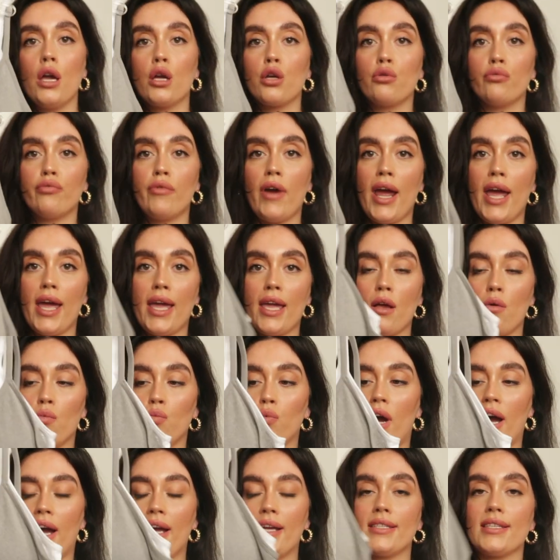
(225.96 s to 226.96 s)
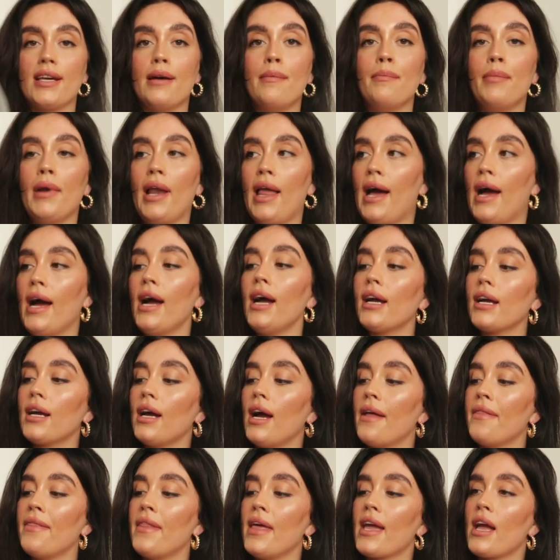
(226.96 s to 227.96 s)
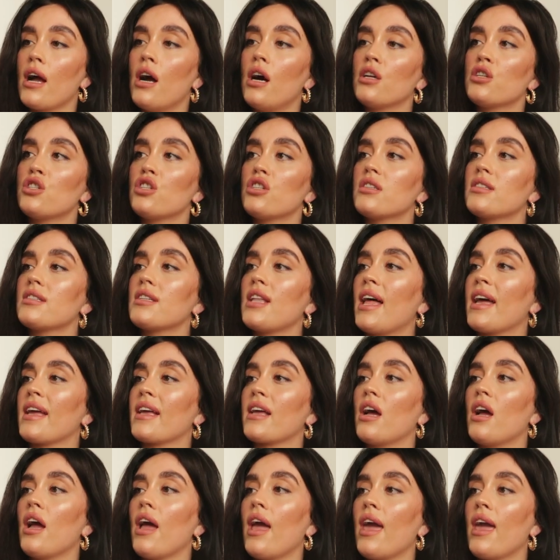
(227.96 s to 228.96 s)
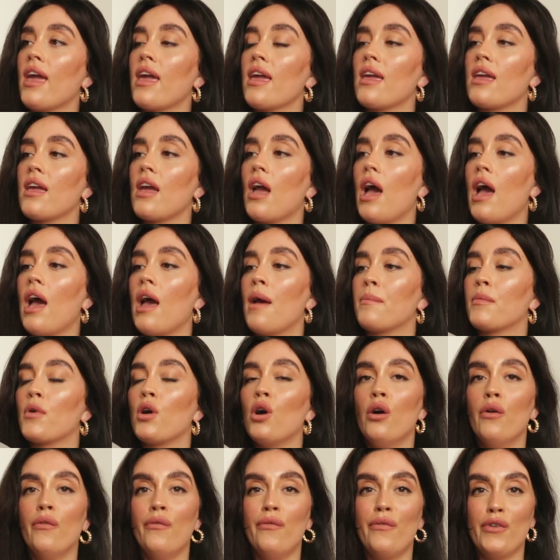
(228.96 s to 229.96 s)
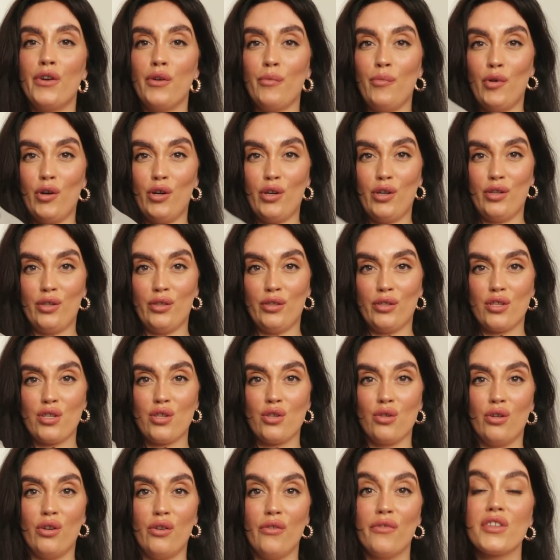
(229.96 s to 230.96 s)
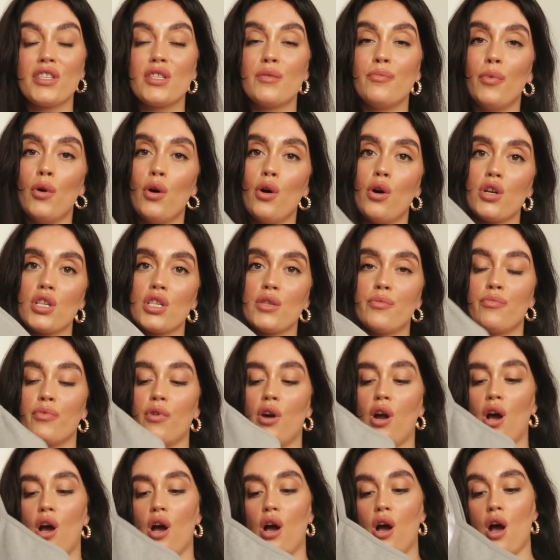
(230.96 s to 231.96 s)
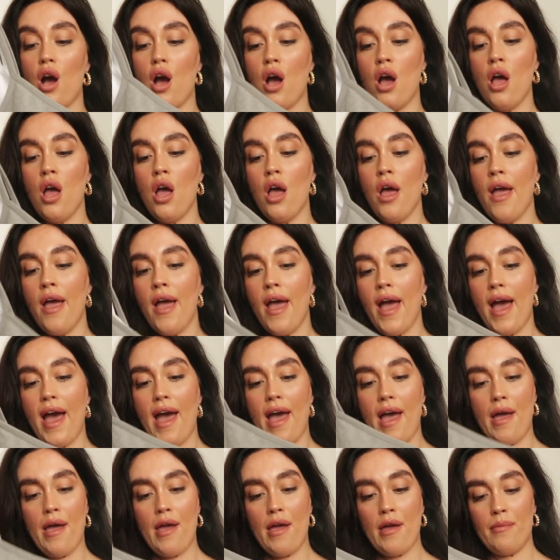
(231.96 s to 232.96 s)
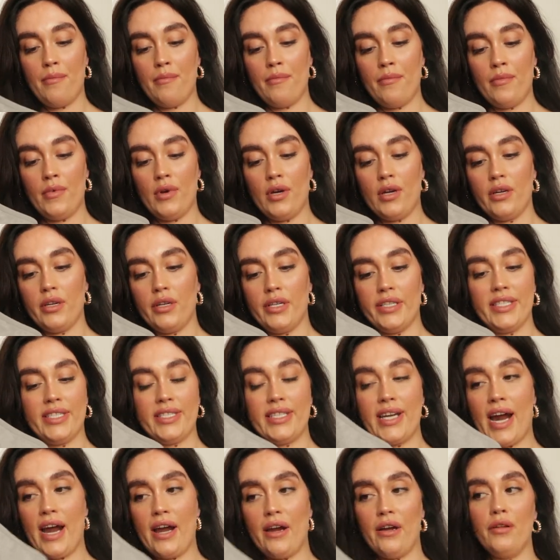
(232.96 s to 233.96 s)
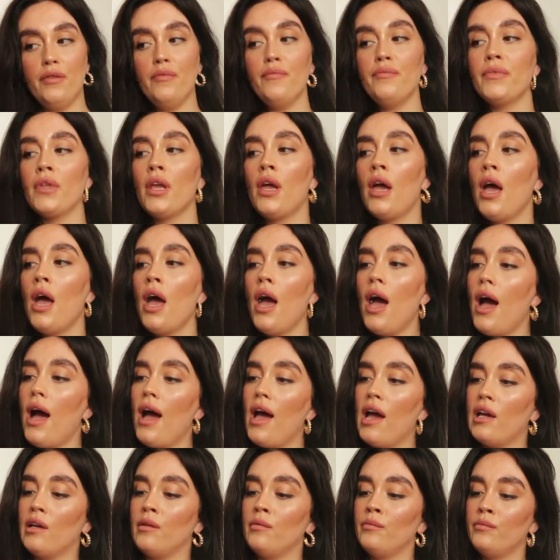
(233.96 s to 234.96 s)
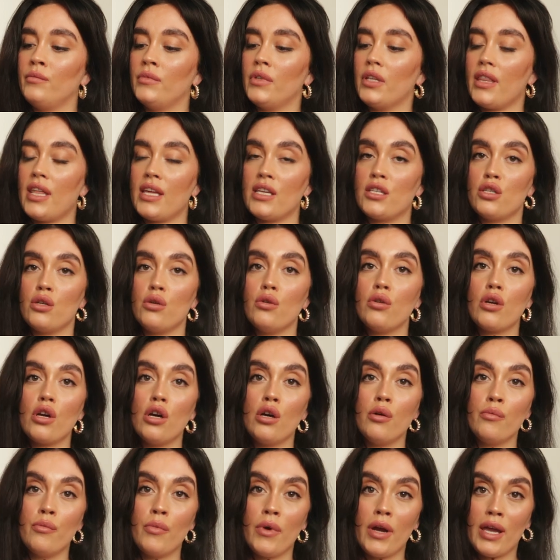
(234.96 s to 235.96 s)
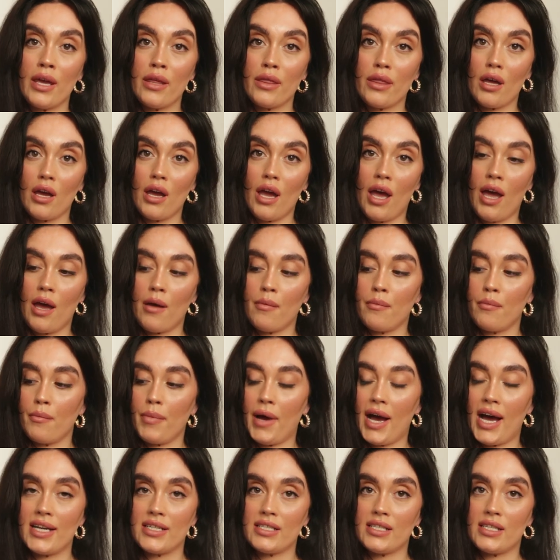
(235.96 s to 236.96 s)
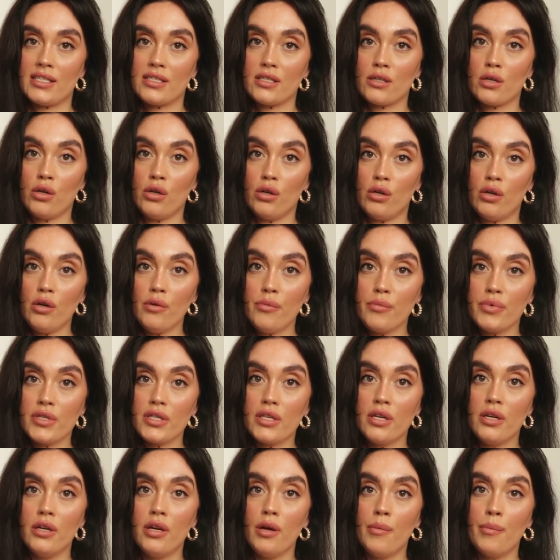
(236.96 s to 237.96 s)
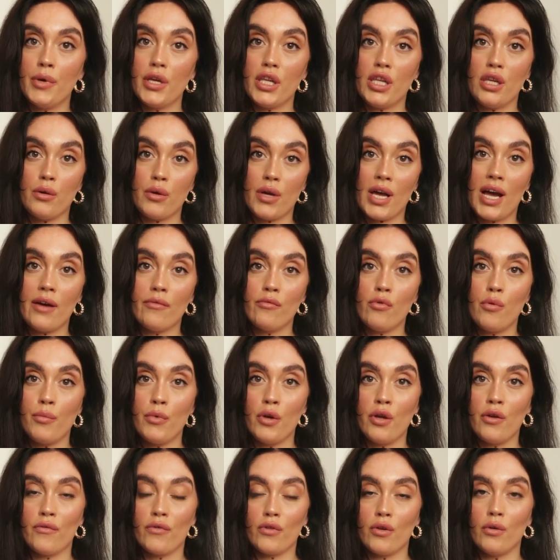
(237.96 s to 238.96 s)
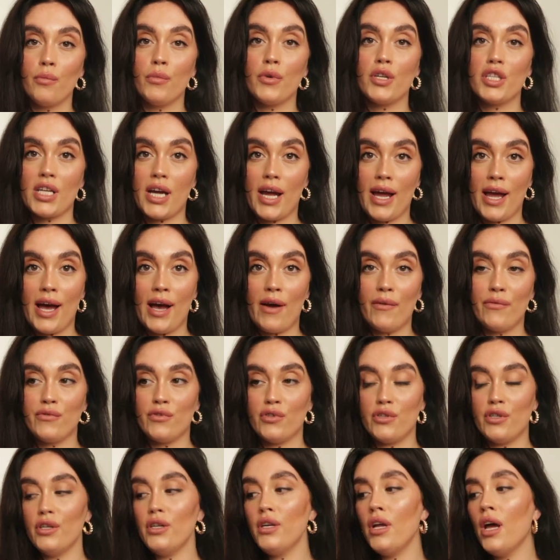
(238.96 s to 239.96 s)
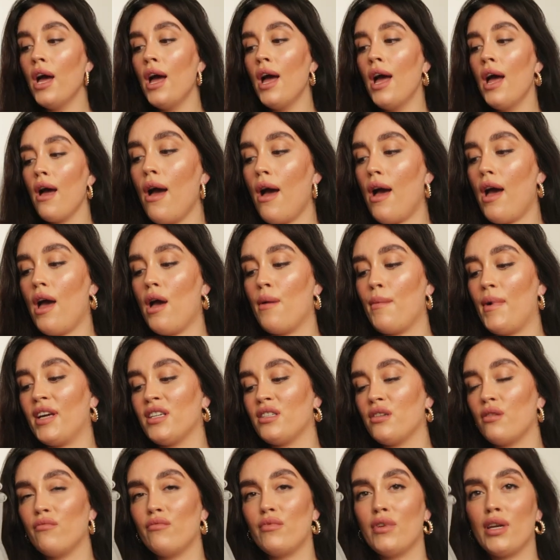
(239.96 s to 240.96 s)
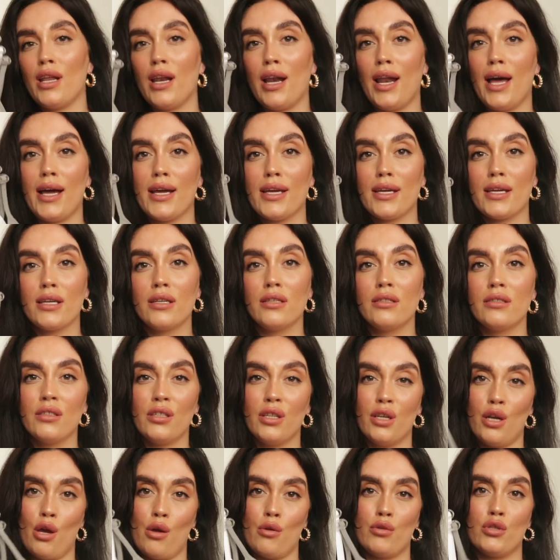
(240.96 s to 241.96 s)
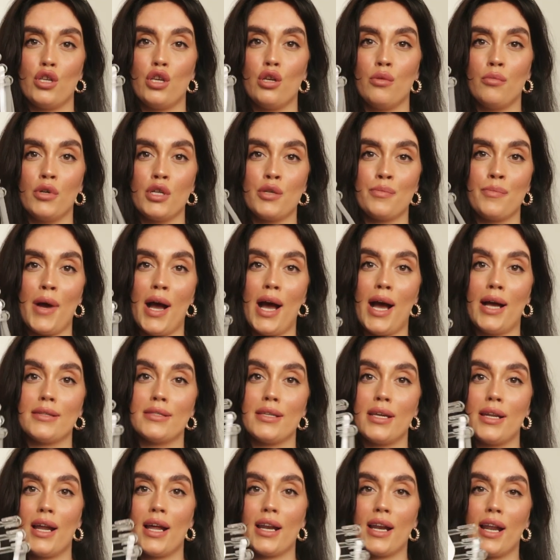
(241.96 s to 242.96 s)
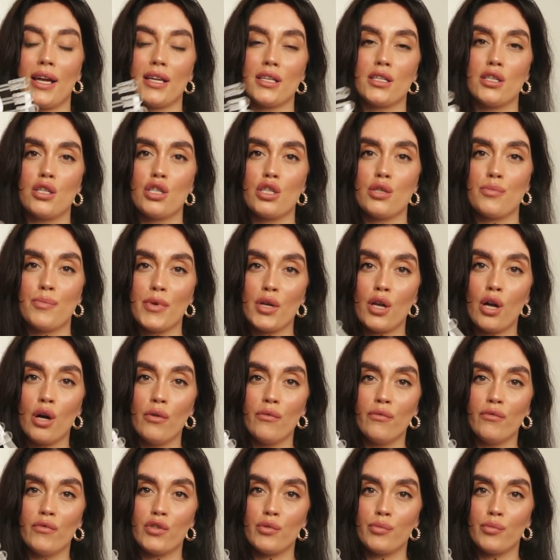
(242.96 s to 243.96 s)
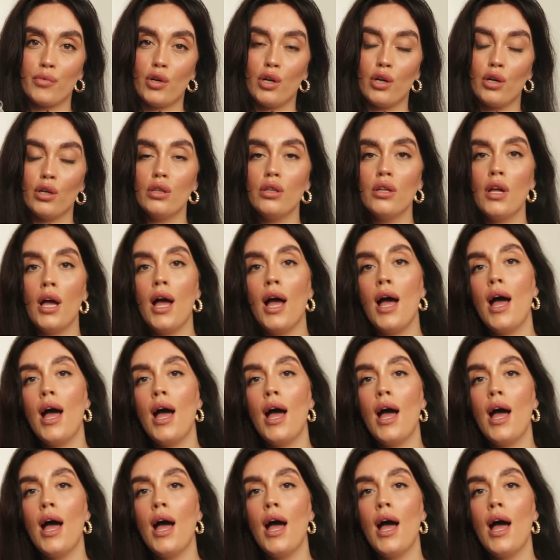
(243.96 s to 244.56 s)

grey, white and black, and they are just like a comfortable sort of sports bra style. They do come with padded cups, but you can remove them, which I have done. I don't really like, you know, too much padding, I like to just be comfortable.